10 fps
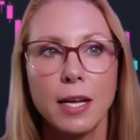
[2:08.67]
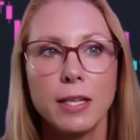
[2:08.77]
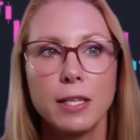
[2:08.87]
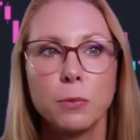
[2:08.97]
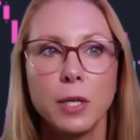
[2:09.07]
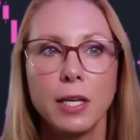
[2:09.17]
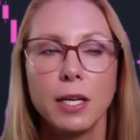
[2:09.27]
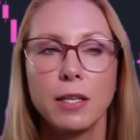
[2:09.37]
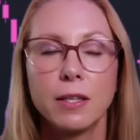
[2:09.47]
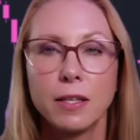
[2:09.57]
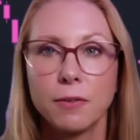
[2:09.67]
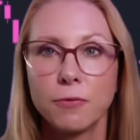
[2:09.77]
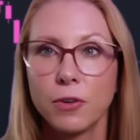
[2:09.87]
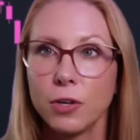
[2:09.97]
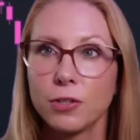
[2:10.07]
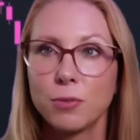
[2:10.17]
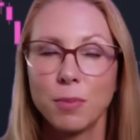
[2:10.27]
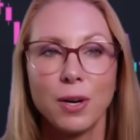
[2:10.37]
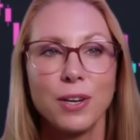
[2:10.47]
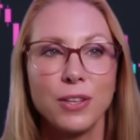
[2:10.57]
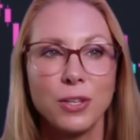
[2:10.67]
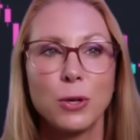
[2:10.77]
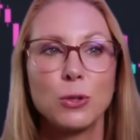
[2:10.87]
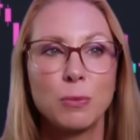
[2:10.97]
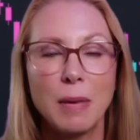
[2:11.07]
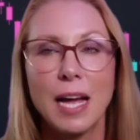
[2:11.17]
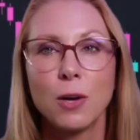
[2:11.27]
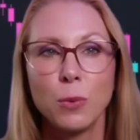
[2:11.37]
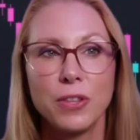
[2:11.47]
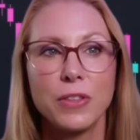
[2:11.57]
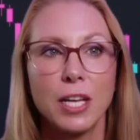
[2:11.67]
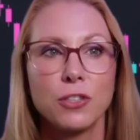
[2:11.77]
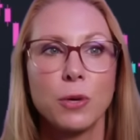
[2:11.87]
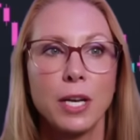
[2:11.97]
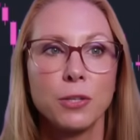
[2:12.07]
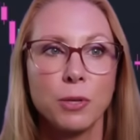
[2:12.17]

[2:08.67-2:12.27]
and then we need the first bar that goes back with that trend,